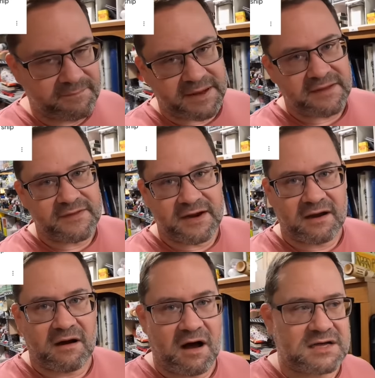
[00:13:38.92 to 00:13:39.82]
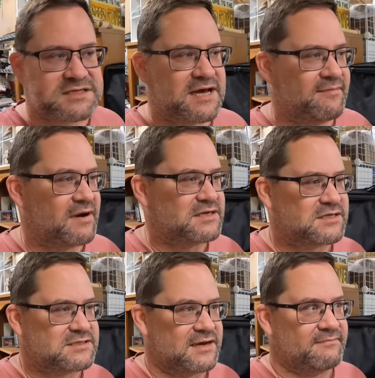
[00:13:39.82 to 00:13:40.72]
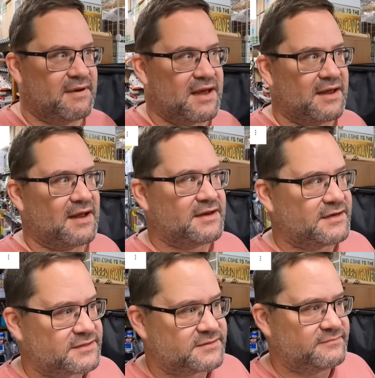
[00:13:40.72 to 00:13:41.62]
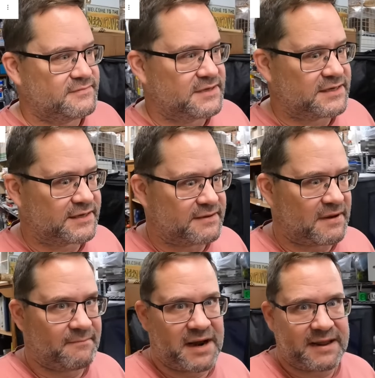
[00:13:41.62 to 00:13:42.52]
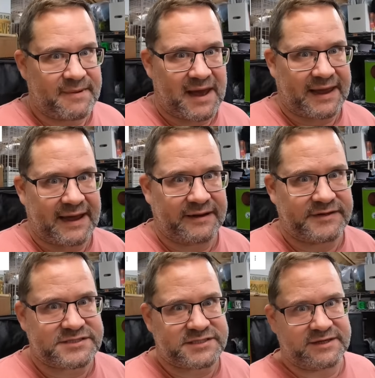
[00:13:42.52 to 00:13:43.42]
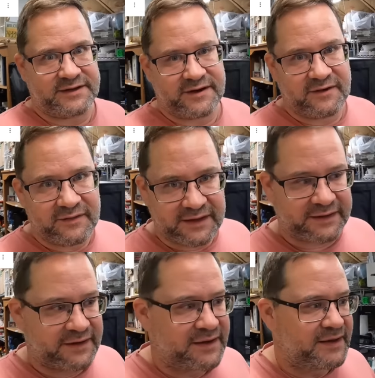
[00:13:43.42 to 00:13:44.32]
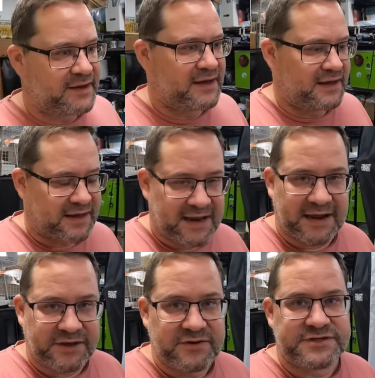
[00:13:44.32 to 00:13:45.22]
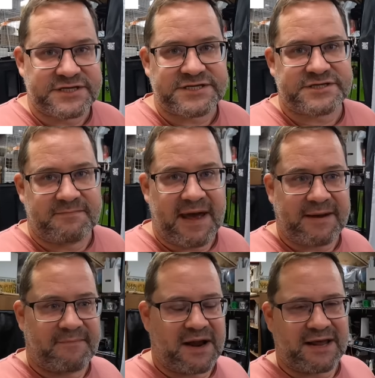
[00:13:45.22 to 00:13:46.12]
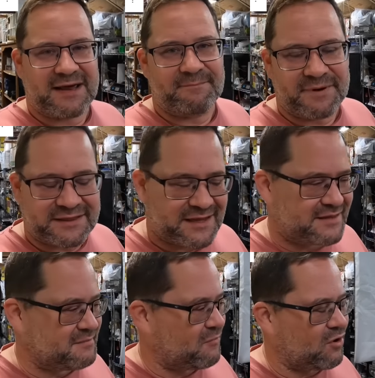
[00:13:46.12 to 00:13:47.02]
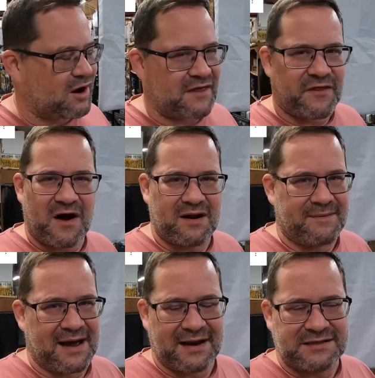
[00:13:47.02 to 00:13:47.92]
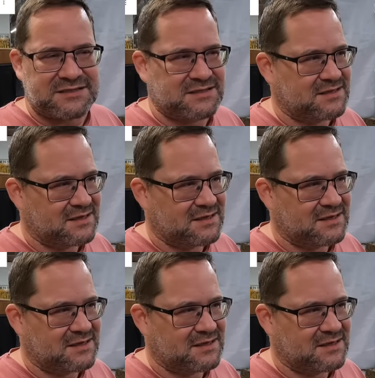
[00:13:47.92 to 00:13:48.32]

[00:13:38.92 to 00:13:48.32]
being that it cost that much, I was like, man, I need, need to get my money back out of this thing. You know, like, can I use this to make money? But then the more I thought about it,